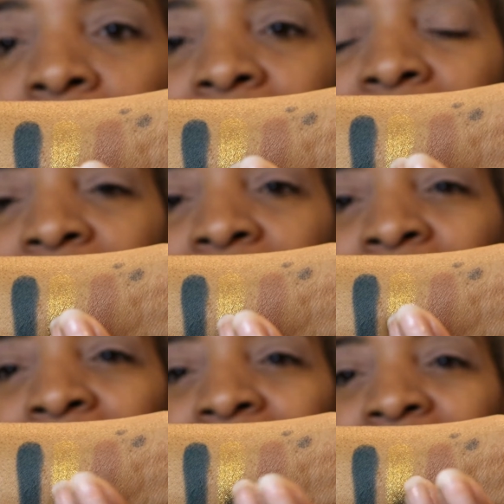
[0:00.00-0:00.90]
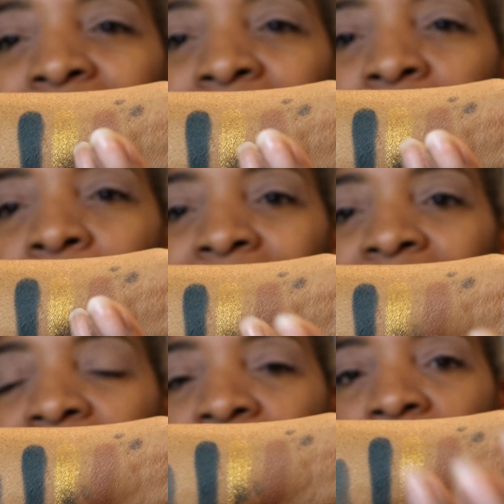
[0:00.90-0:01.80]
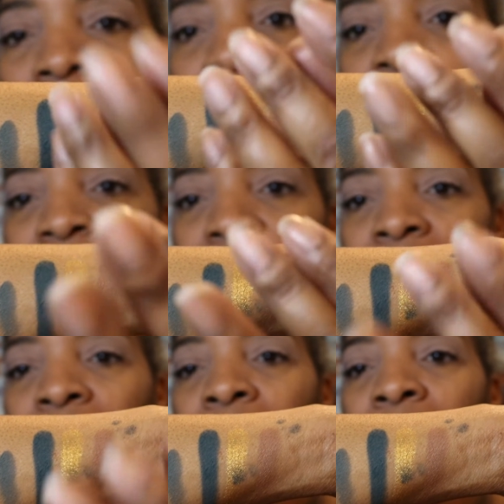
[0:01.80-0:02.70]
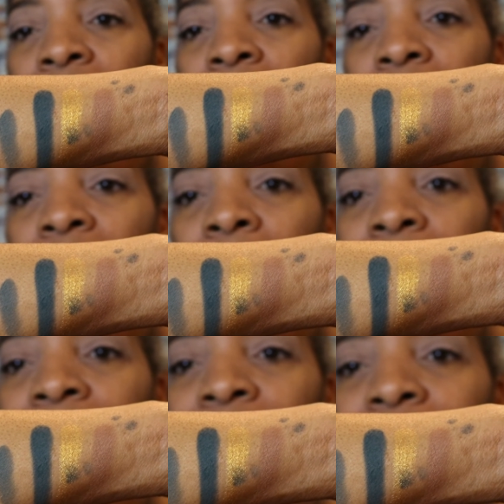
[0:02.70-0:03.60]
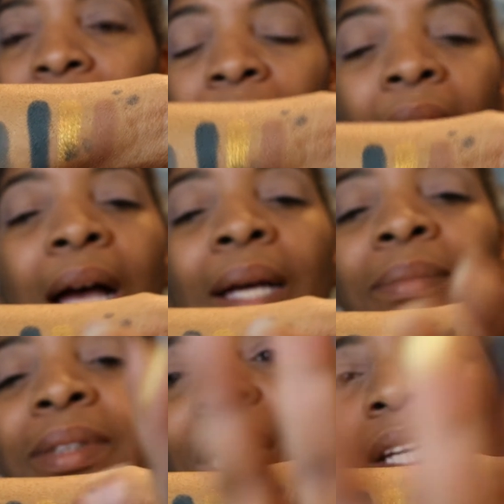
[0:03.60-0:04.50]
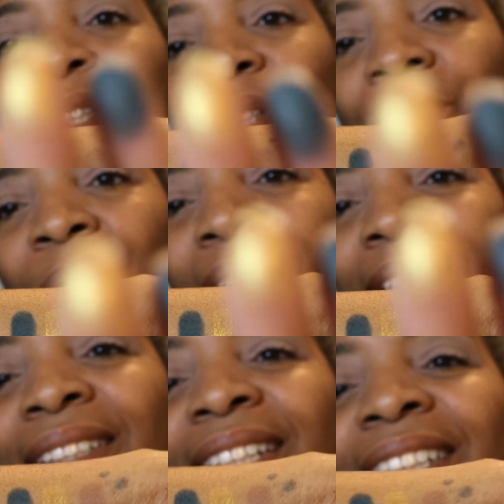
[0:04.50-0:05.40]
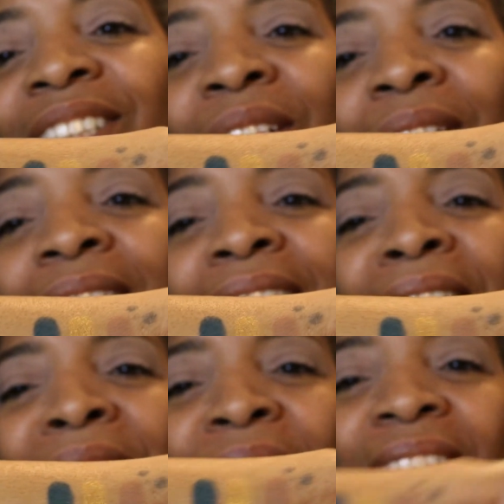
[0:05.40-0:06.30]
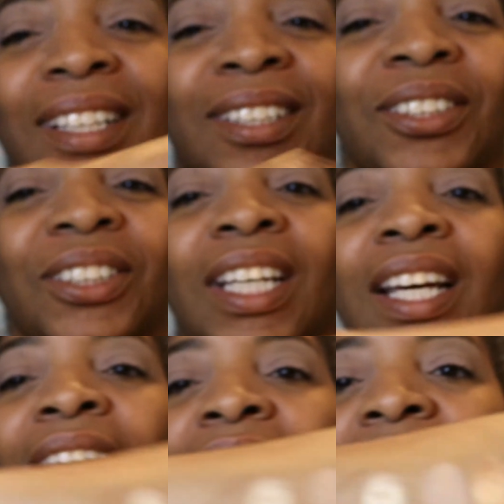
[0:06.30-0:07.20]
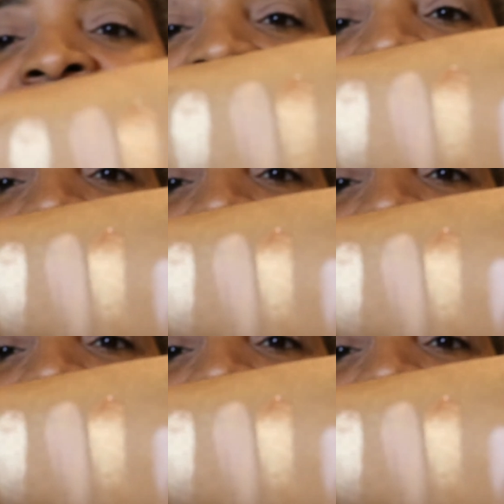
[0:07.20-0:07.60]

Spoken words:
bit of, it's a little bit soft. I am taking the green and touching the other colors. And here